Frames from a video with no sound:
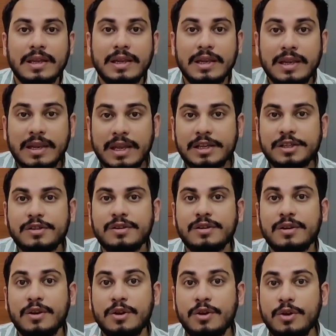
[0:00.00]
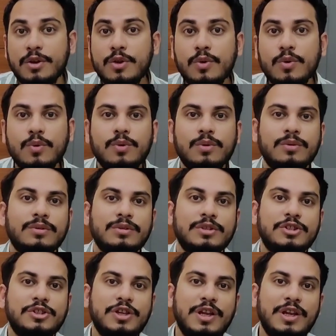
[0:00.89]
Next
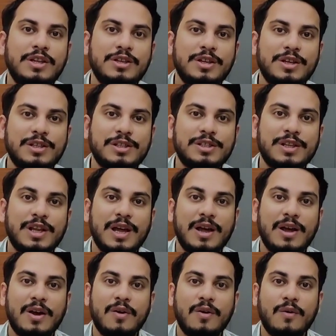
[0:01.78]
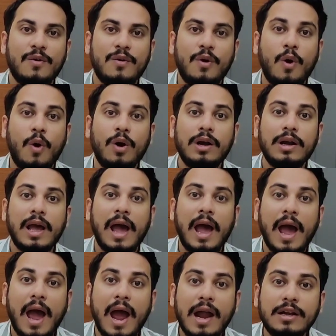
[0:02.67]
new change is called
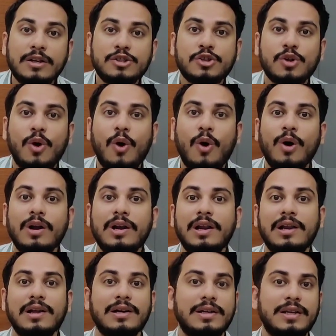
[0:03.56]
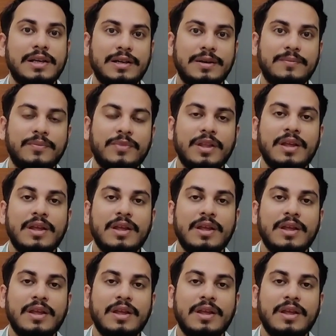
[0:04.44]
hands-on learning.